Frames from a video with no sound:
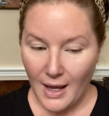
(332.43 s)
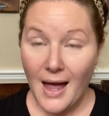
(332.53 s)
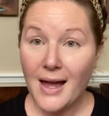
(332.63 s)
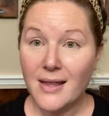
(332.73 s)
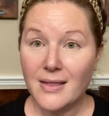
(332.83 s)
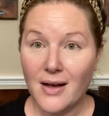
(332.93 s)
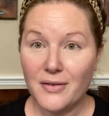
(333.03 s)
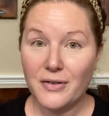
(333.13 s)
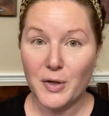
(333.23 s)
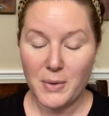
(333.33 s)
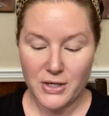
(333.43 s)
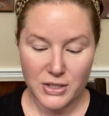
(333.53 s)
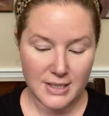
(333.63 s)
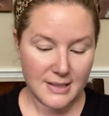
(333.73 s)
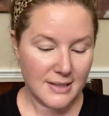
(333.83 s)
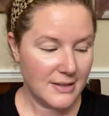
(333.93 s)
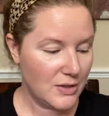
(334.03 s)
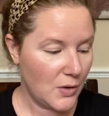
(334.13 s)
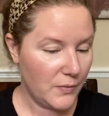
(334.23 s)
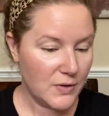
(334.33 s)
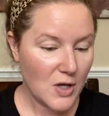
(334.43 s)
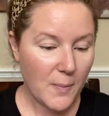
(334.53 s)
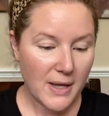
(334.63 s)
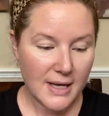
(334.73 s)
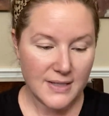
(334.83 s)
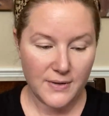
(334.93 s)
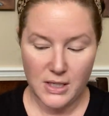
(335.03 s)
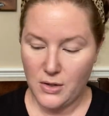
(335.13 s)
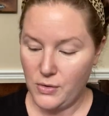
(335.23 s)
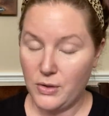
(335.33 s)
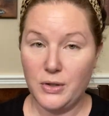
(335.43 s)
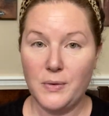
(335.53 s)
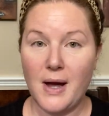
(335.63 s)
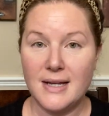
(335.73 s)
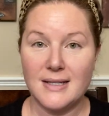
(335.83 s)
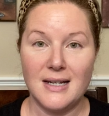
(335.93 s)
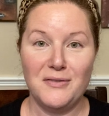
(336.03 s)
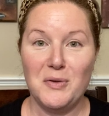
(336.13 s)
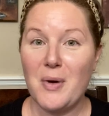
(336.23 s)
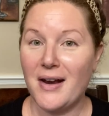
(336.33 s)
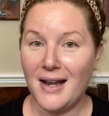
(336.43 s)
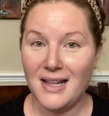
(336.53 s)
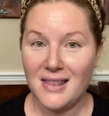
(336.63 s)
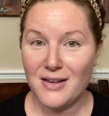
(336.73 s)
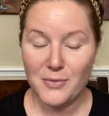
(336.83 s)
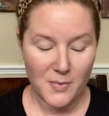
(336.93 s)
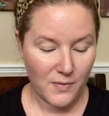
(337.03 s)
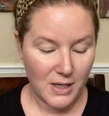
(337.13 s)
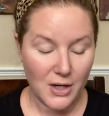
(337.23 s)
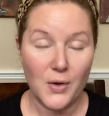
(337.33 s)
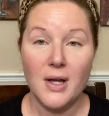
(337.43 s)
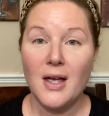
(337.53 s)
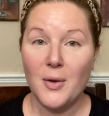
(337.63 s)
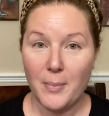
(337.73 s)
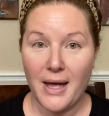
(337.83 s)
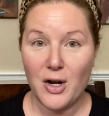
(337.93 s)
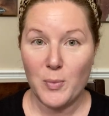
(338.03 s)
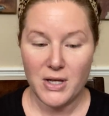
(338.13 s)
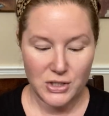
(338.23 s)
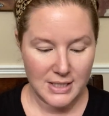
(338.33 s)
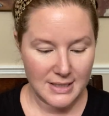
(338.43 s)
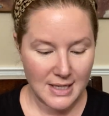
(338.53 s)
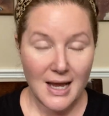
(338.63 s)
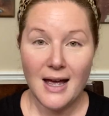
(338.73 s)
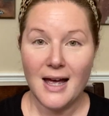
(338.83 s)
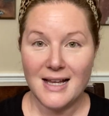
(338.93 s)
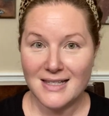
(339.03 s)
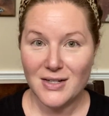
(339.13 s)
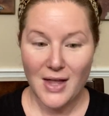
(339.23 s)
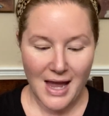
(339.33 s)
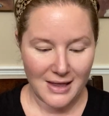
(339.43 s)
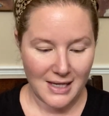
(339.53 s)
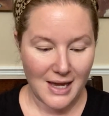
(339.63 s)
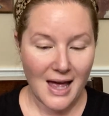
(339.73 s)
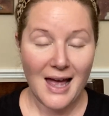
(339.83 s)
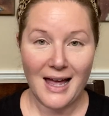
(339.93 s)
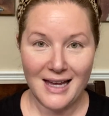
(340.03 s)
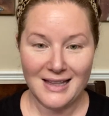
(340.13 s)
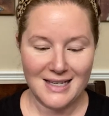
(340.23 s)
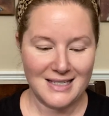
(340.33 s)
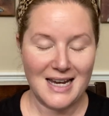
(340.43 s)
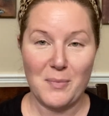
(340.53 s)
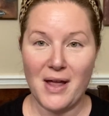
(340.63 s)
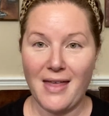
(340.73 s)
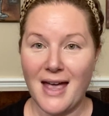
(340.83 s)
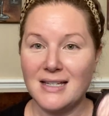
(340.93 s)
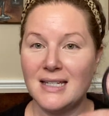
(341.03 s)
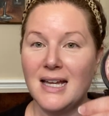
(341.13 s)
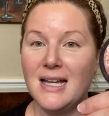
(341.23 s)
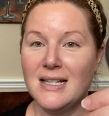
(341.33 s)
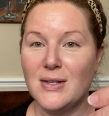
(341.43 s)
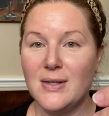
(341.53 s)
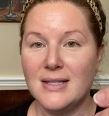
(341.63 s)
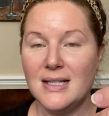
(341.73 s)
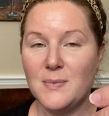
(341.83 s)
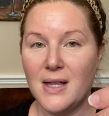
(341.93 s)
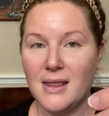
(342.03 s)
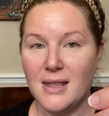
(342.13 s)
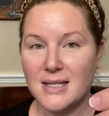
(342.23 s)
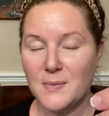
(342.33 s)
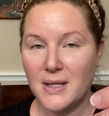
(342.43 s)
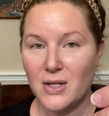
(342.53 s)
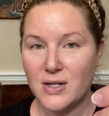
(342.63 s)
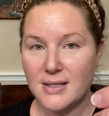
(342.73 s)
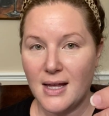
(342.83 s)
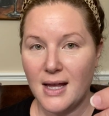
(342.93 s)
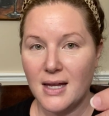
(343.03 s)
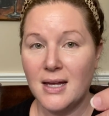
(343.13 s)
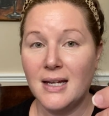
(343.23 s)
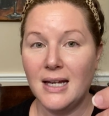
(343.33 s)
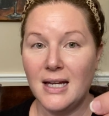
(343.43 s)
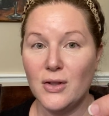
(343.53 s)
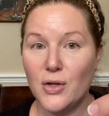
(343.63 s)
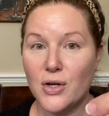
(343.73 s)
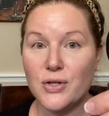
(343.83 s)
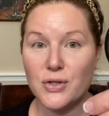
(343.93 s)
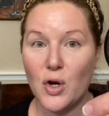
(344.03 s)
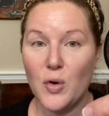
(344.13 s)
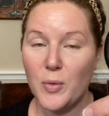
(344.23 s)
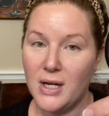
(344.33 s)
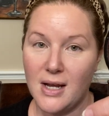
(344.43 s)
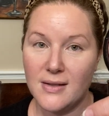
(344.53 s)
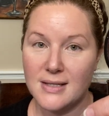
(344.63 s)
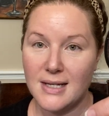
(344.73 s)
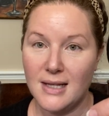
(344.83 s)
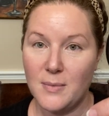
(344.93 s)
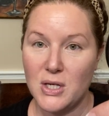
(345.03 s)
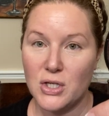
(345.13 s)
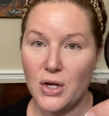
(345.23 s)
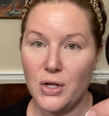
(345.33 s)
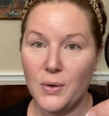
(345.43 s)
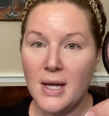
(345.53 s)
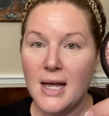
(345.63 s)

I love her blushes. So if you saw my last video, you knew I said if you bought anything from the video, buy her blushes. I still highly, highly stand by that. So this is what this one looks like. It looks so pretty on the skin. Let me show you.